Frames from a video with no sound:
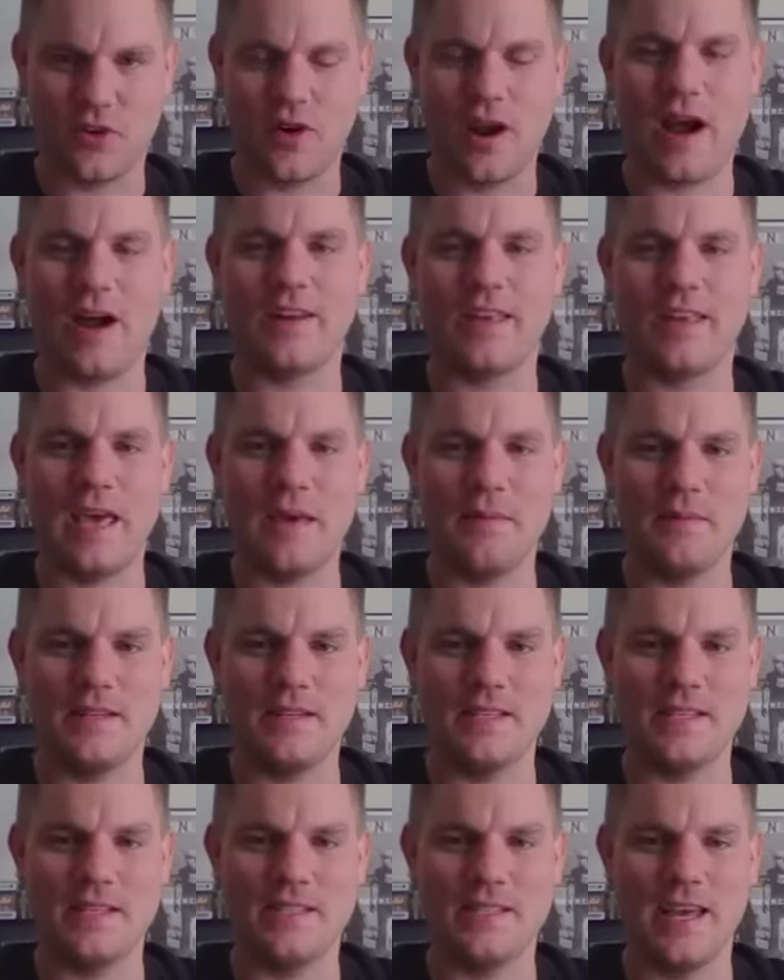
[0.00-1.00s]
crowd came
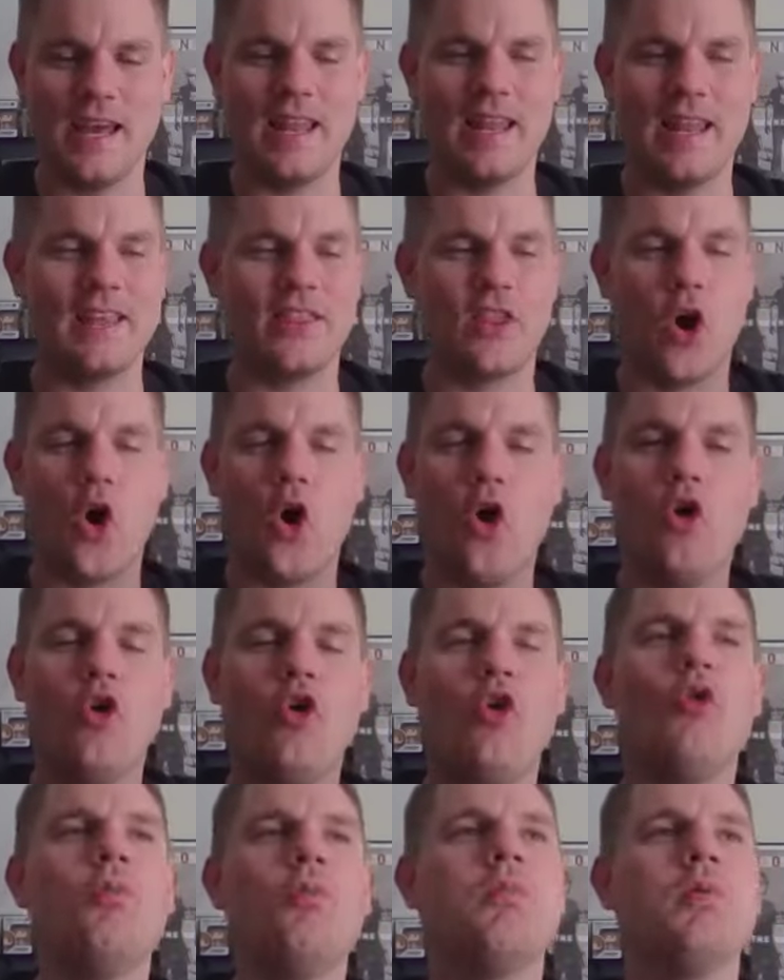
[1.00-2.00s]
into sing and like the
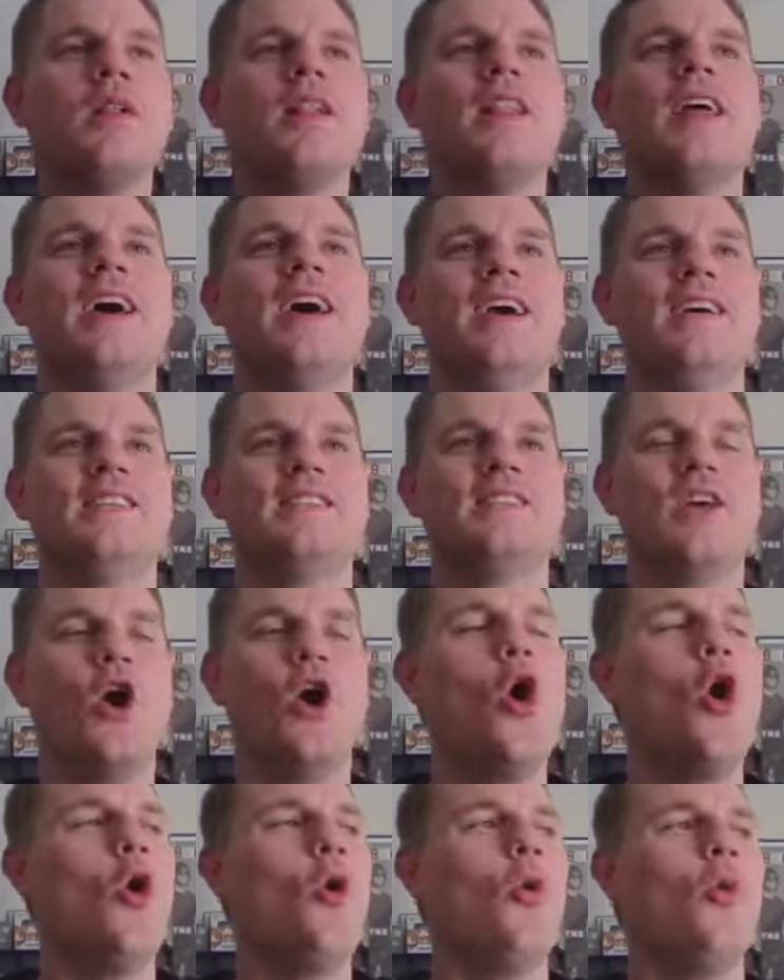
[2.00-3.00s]
whole place
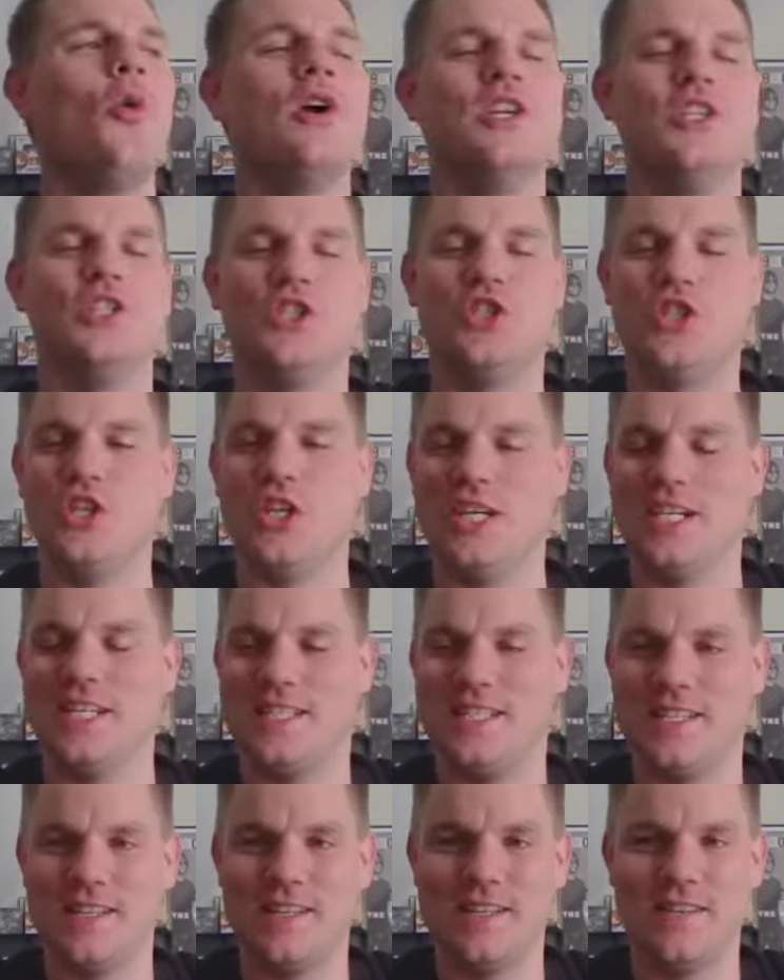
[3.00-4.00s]
was
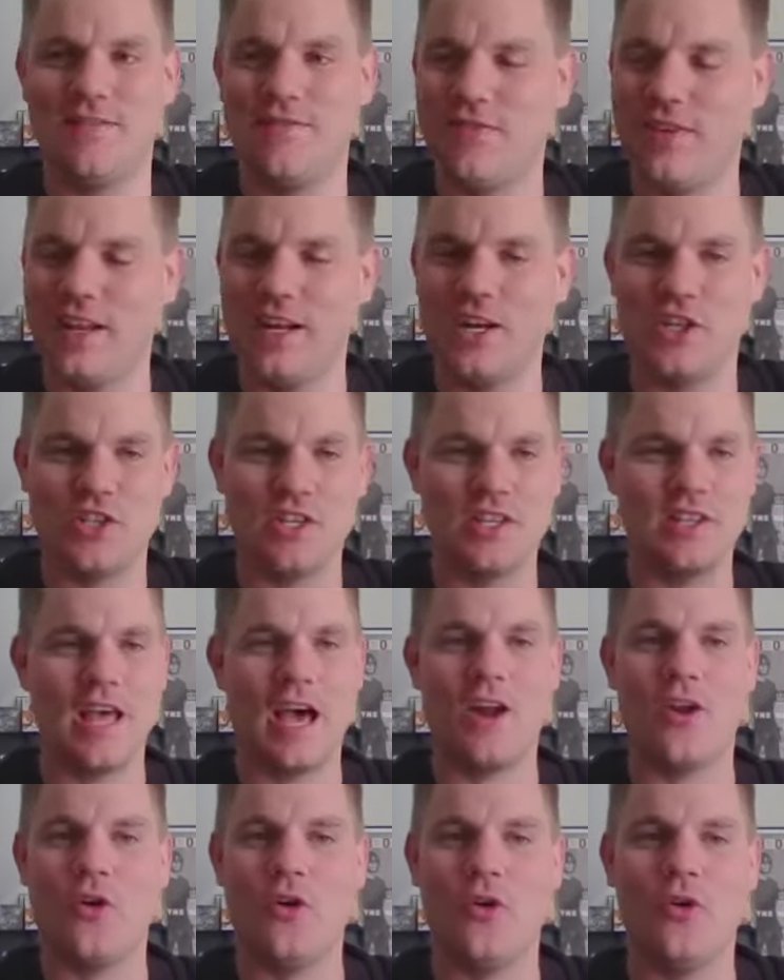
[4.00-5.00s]
just finishing
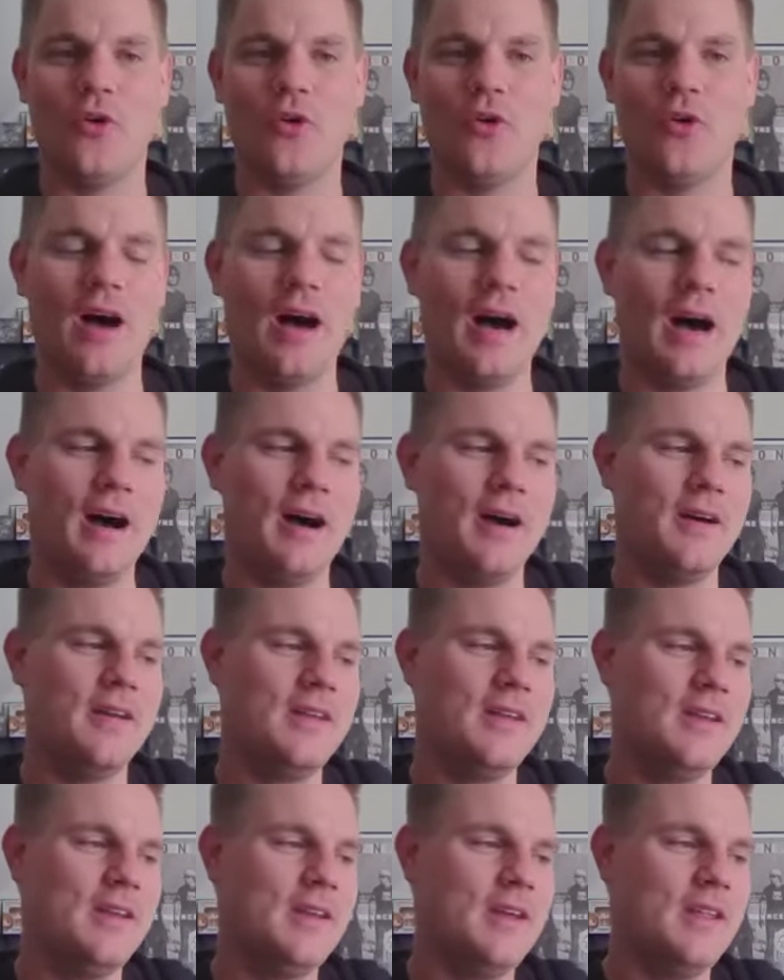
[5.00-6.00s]
that whole uh
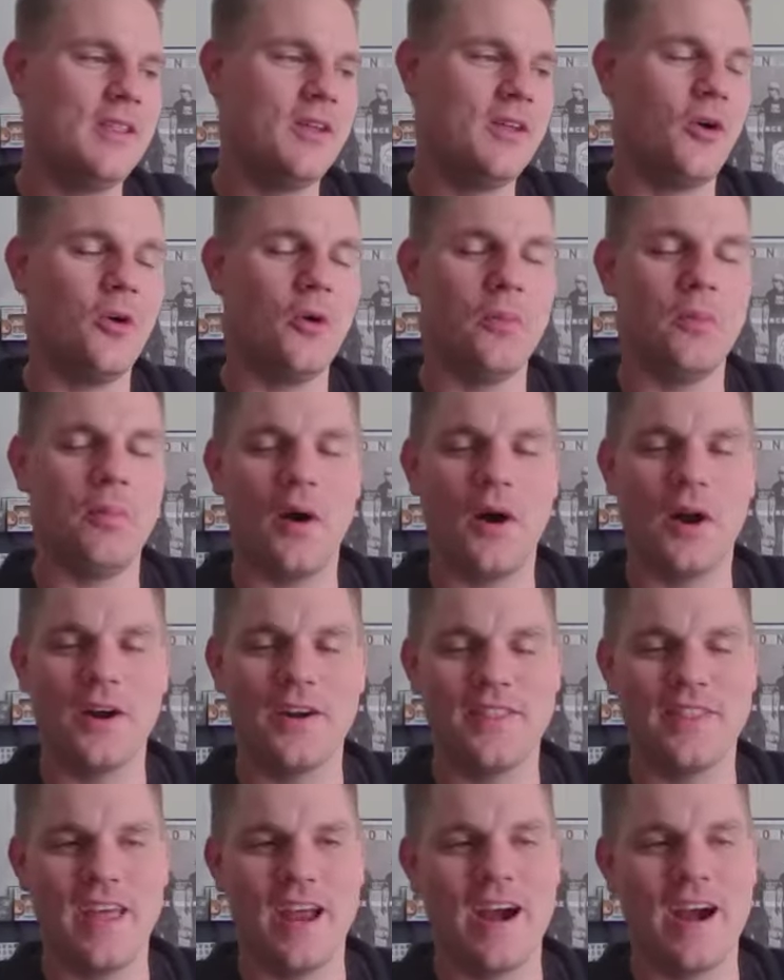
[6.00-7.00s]
the whole
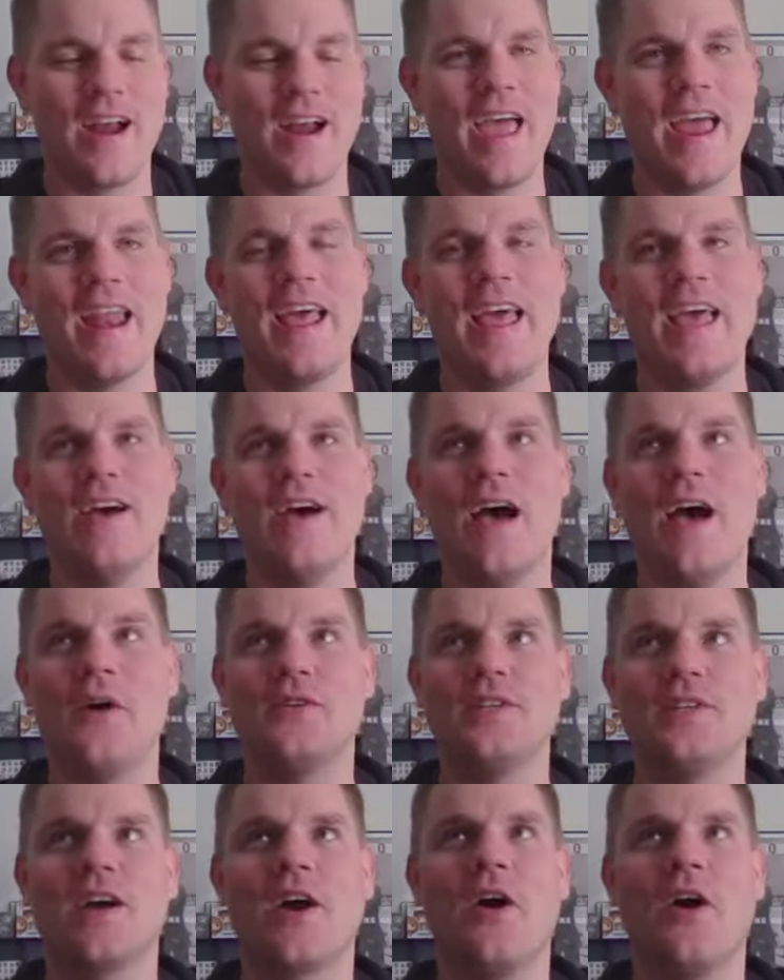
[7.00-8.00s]
part there, and it, I
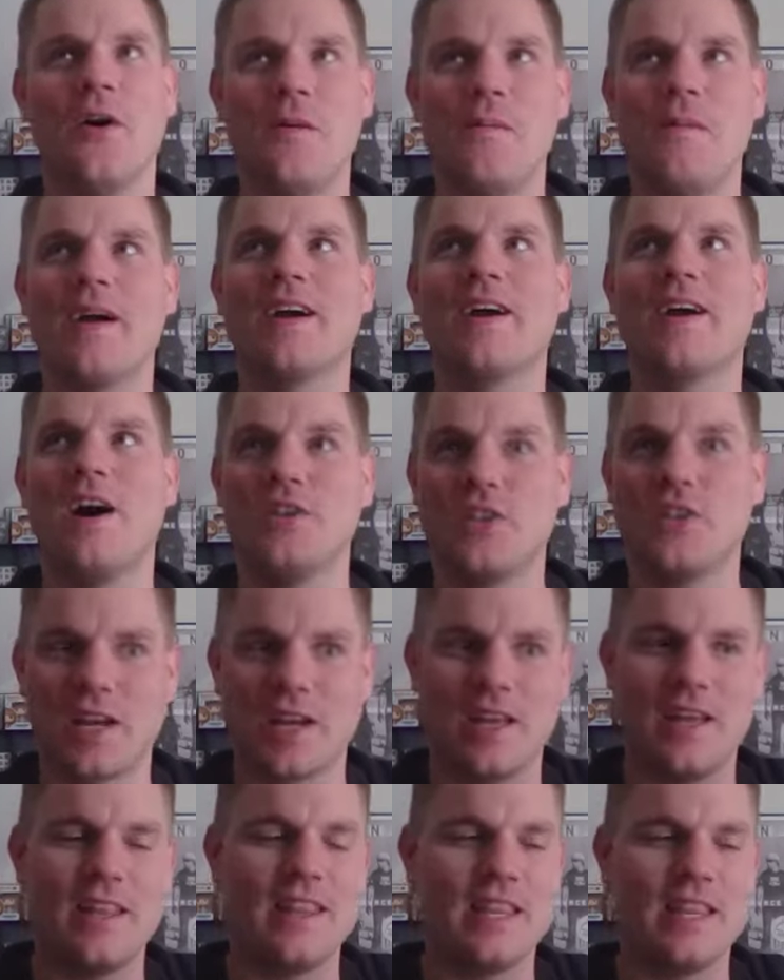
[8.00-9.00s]
was like, oh my gosh,
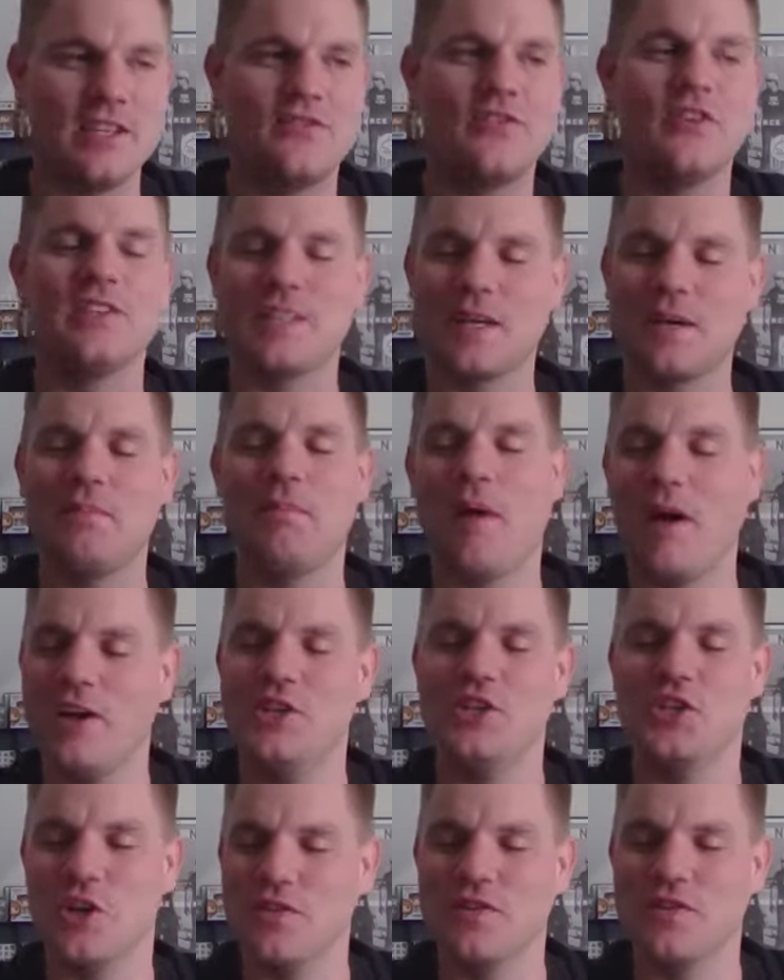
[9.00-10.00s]
like this feels like a
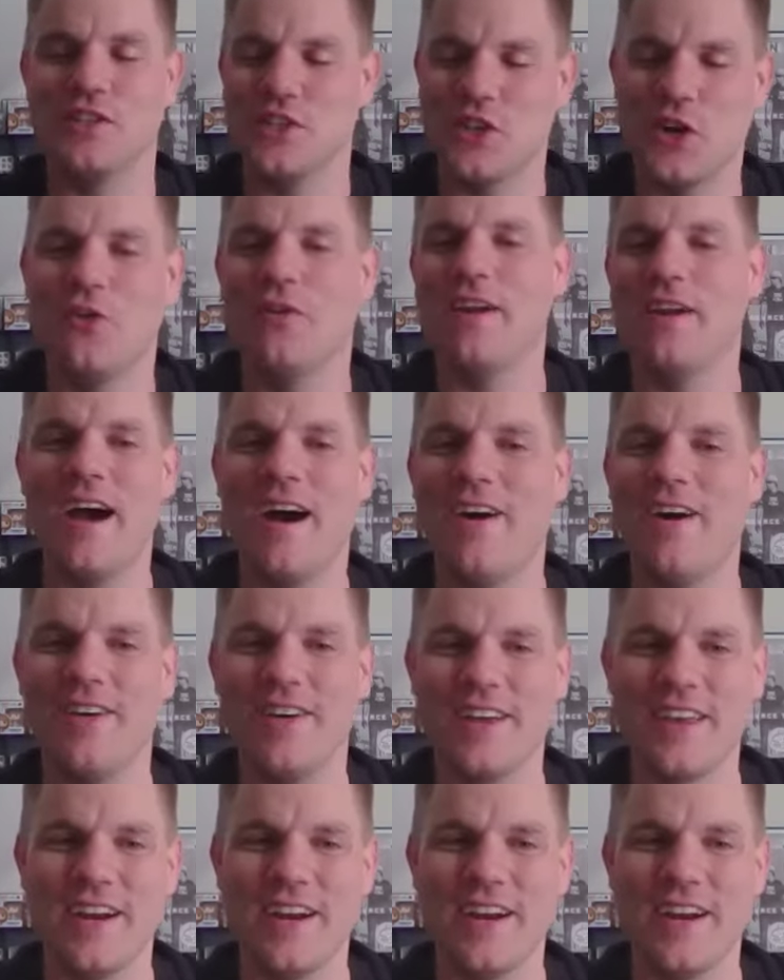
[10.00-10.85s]
Bon Jovi show now,